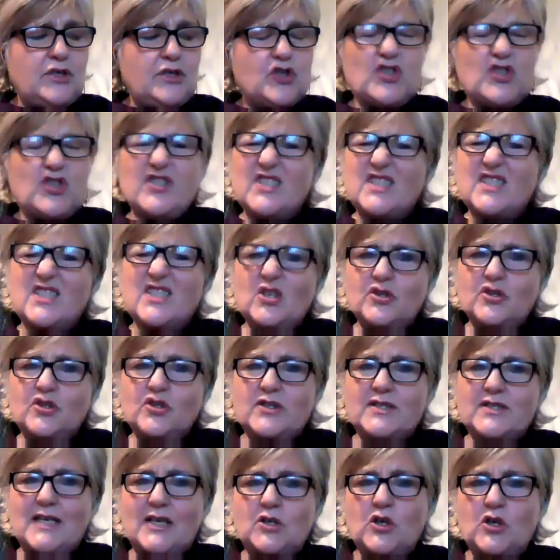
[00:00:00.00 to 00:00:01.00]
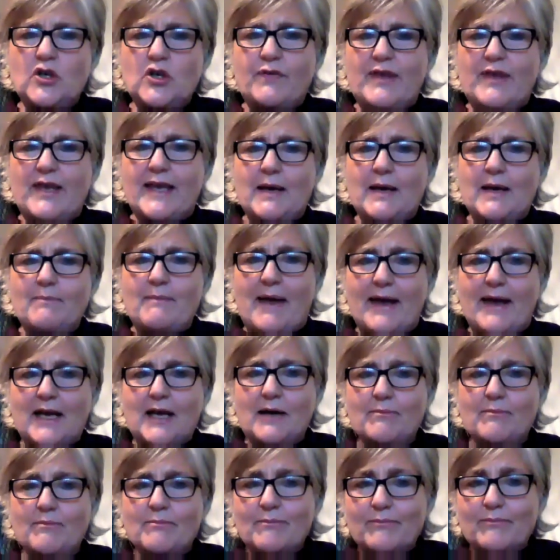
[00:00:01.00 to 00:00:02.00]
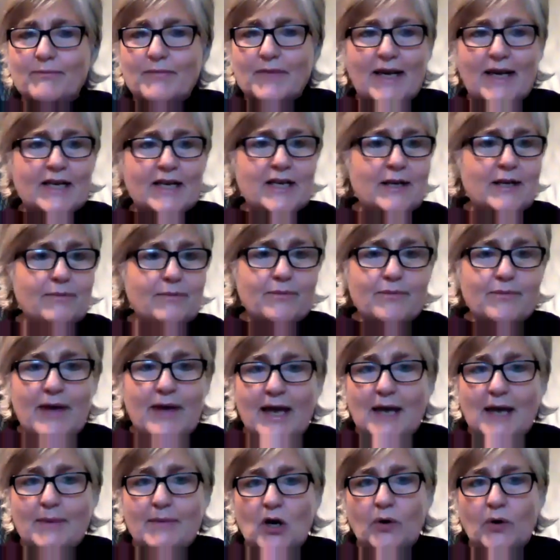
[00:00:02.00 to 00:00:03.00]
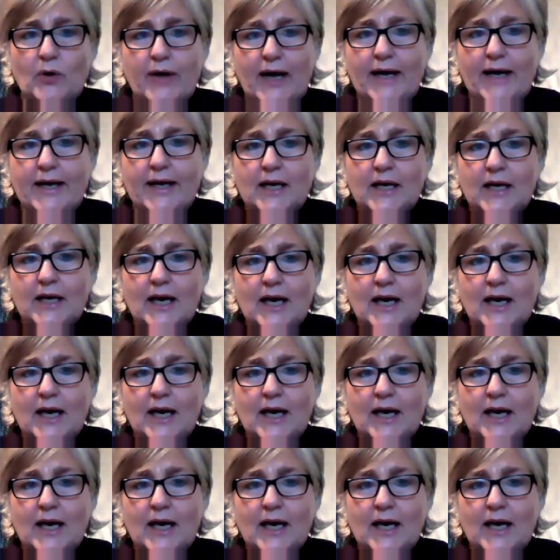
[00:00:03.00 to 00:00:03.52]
just I don't know if you can make them. Can you hear me okay?